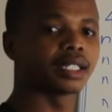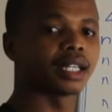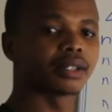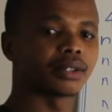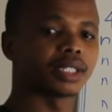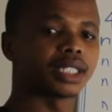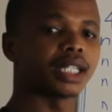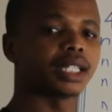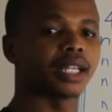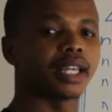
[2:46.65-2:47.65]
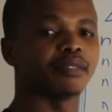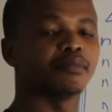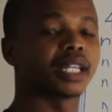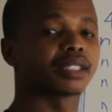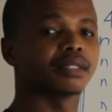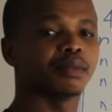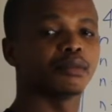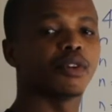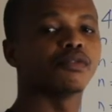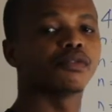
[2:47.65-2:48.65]
can contain a
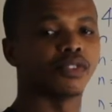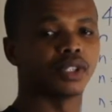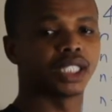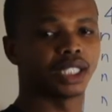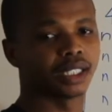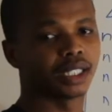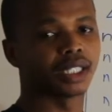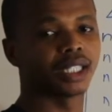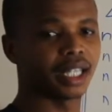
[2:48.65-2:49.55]
maximum of 14